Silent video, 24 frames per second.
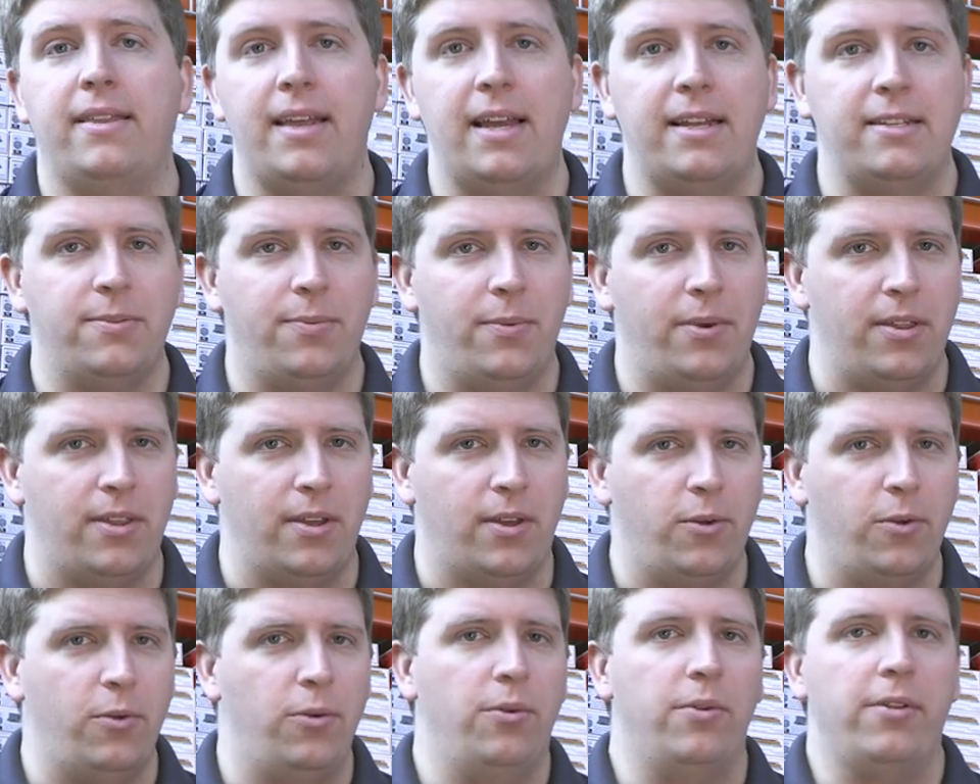that's one of the
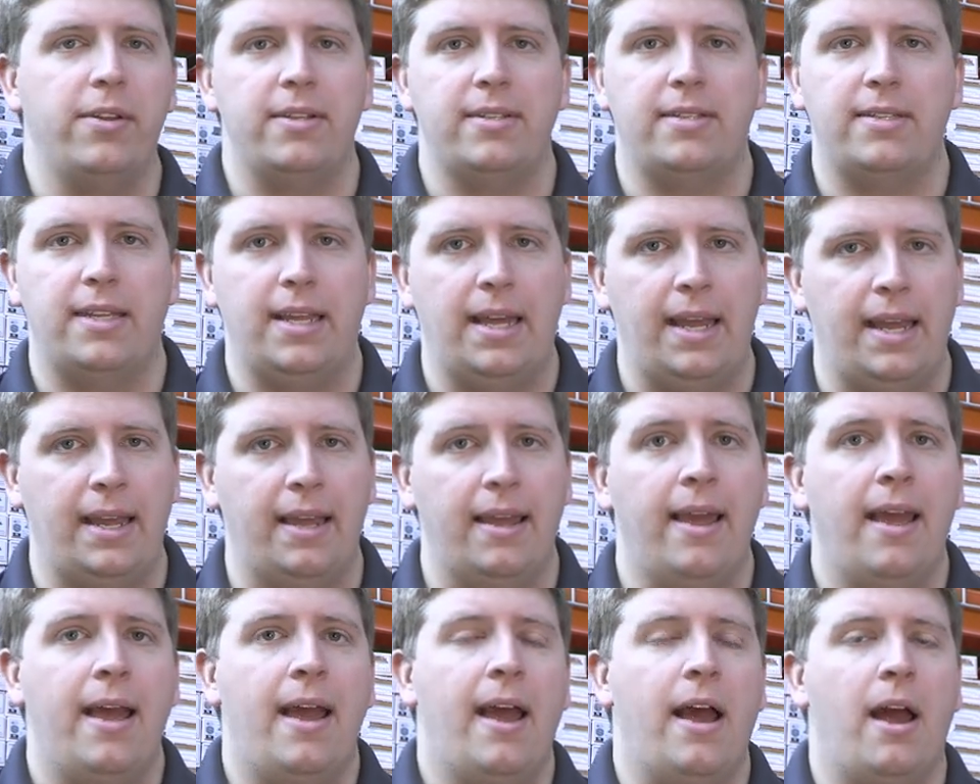coolest thing
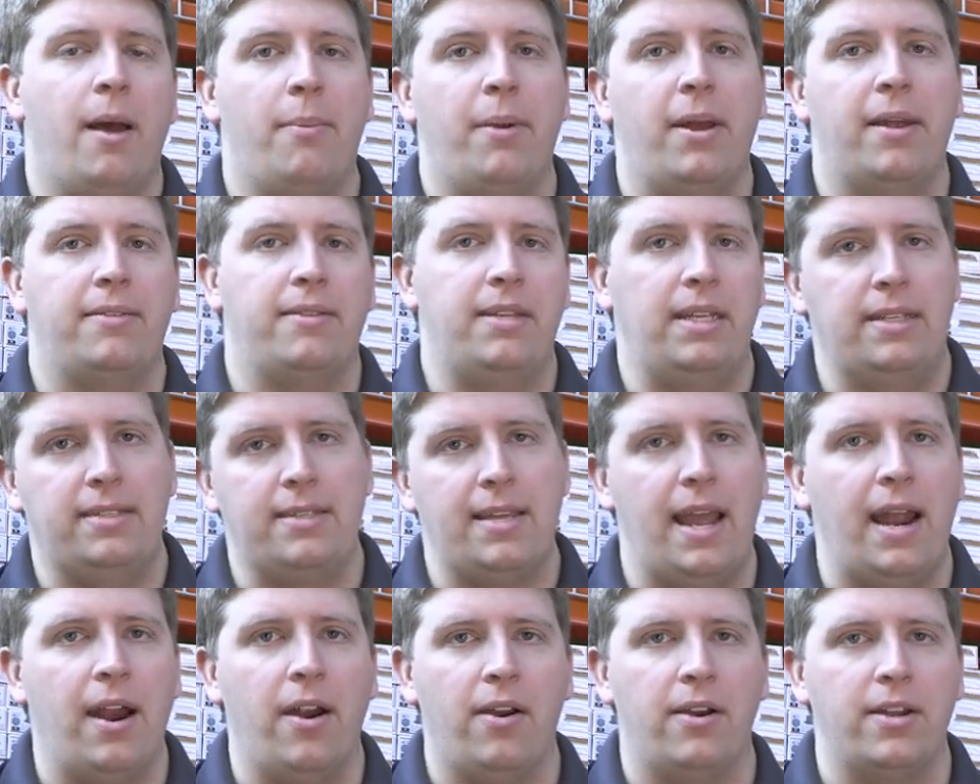about these
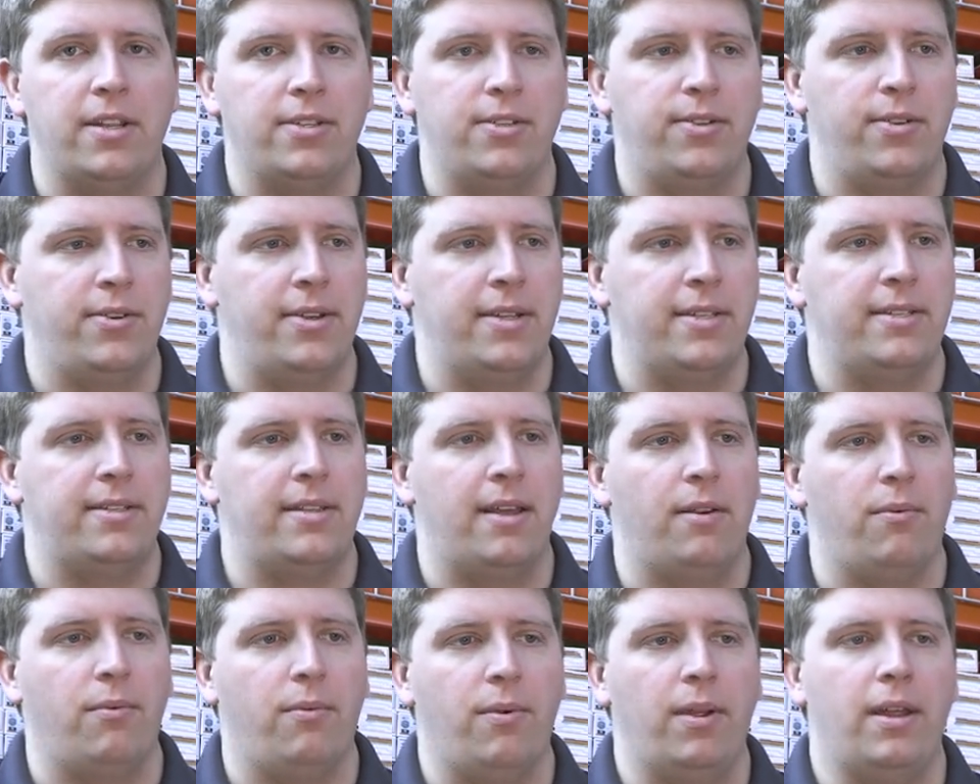Heritage units.
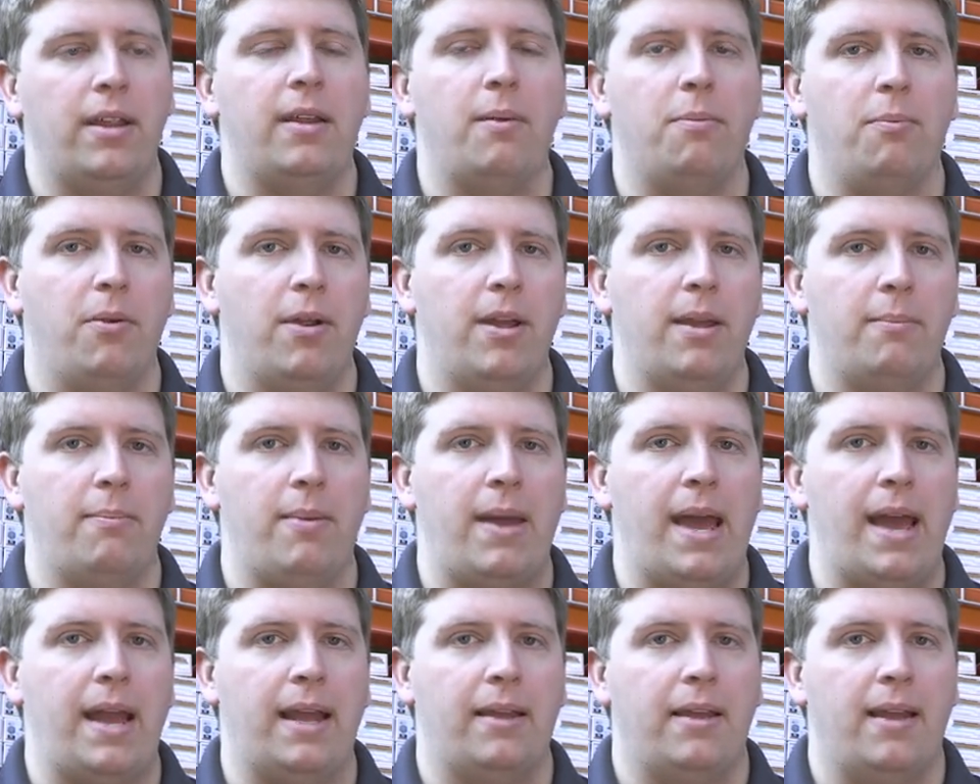They really bring
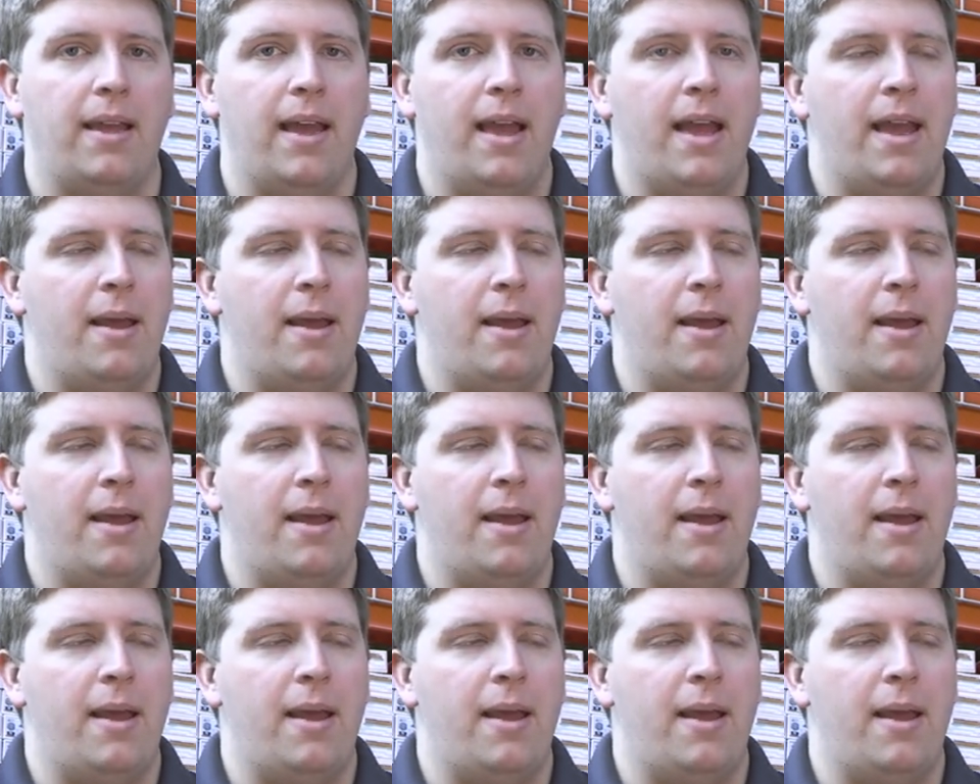back